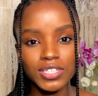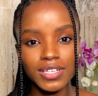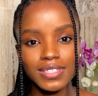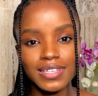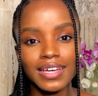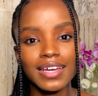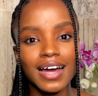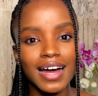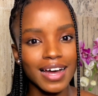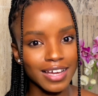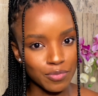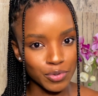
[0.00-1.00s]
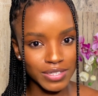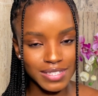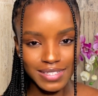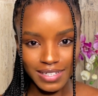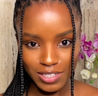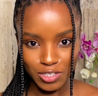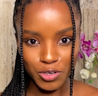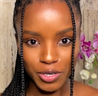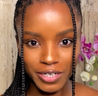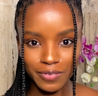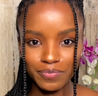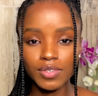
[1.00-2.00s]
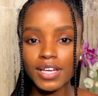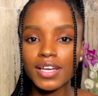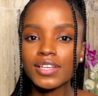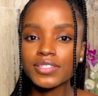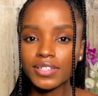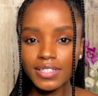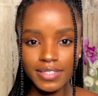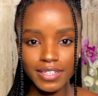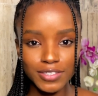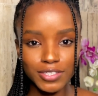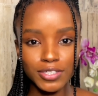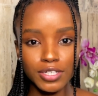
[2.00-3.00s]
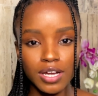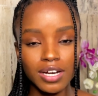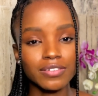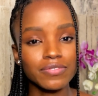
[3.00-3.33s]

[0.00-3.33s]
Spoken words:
is a hybrid sunscreen. So let's get to know our